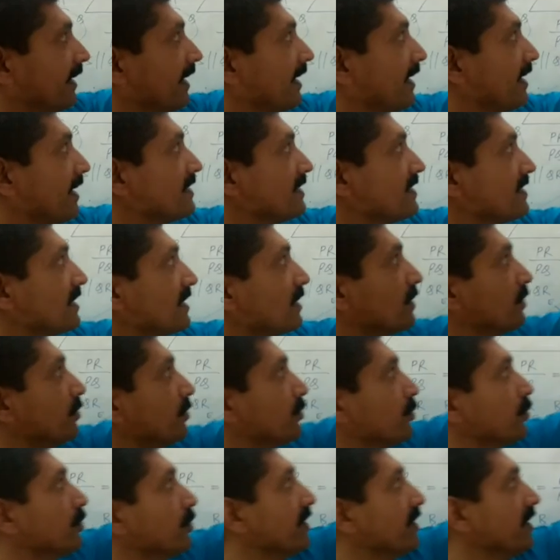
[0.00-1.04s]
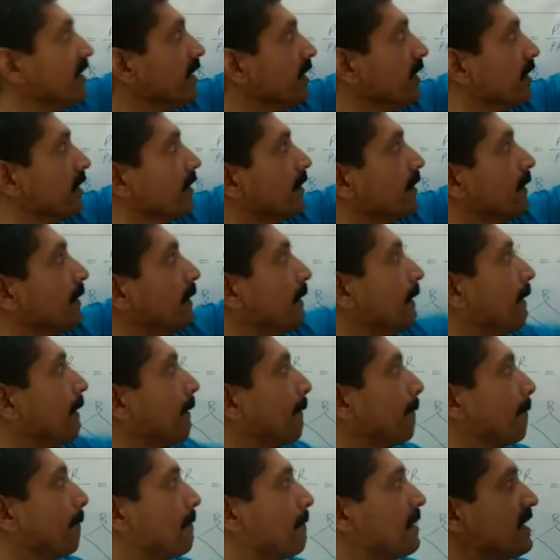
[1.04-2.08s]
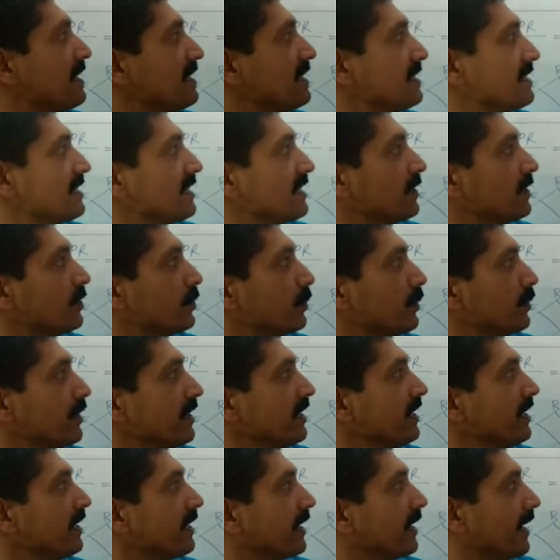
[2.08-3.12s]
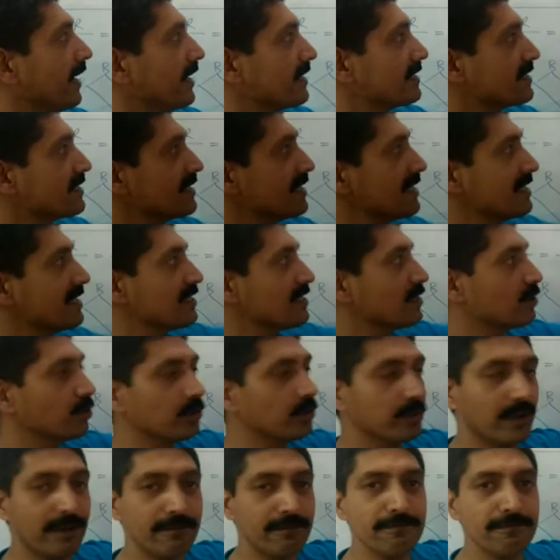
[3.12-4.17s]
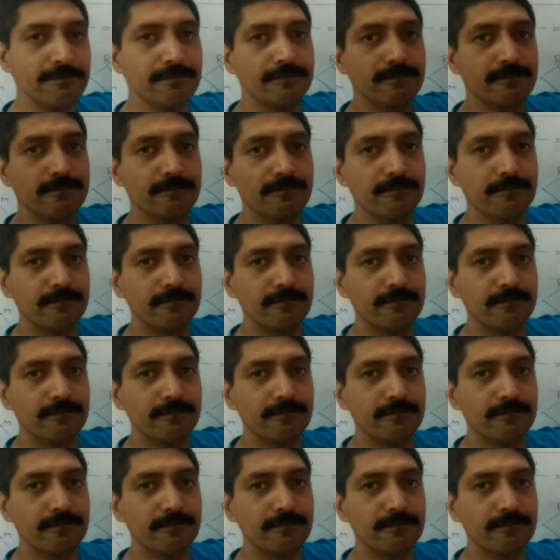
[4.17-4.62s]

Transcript: A is equal to D, B is equal to E and C is equal to F,